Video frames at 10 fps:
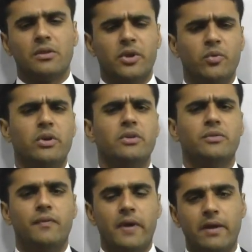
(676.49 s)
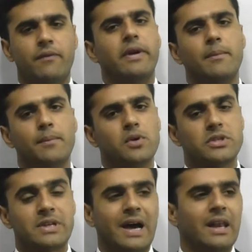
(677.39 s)
theory is very, very
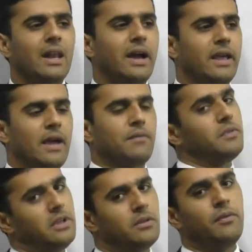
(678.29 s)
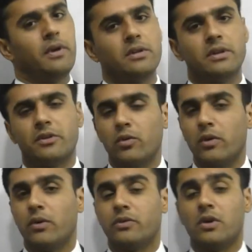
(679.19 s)
important, unlike F6 where the
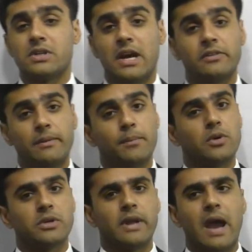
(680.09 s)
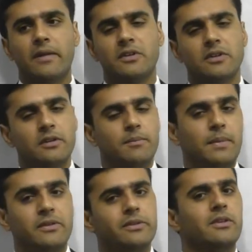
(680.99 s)
theory was not as important as it is
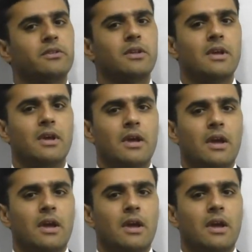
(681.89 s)
in P6,